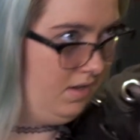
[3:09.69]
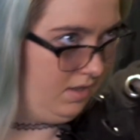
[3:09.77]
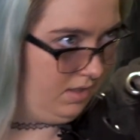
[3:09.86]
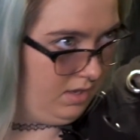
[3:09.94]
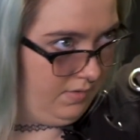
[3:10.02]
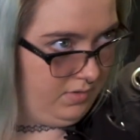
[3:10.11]

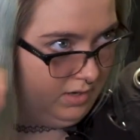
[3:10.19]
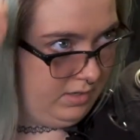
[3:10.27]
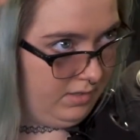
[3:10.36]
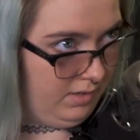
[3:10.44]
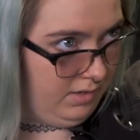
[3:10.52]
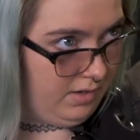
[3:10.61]
And then if you need
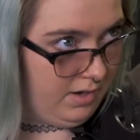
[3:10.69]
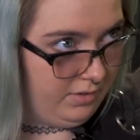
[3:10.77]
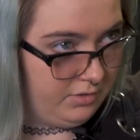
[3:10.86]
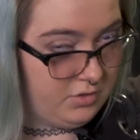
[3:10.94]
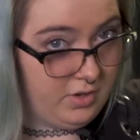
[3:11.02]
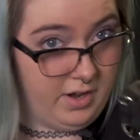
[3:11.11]
little
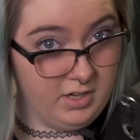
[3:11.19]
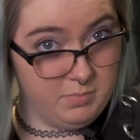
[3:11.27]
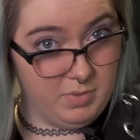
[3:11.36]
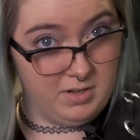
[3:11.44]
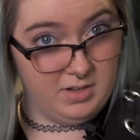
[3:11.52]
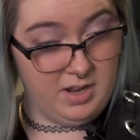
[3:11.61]
extra hairs
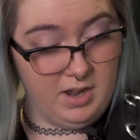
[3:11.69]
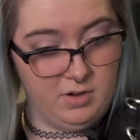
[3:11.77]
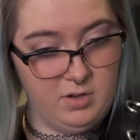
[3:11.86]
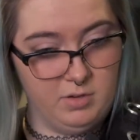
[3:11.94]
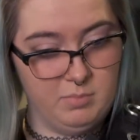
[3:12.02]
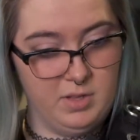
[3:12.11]
pinned down,
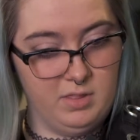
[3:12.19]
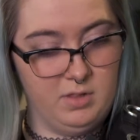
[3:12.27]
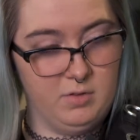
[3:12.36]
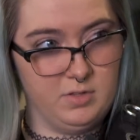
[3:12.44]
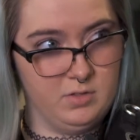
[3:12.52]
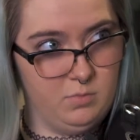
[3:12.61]
you can pin
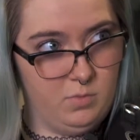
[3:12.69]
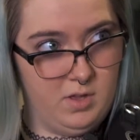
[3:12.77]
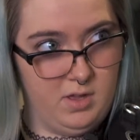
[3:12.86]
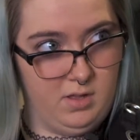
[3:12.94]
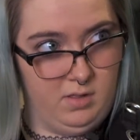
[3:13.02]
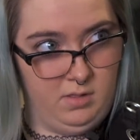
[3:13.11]
those as
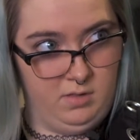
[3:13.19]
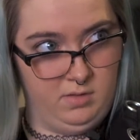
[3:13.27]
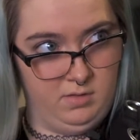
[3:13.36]
well.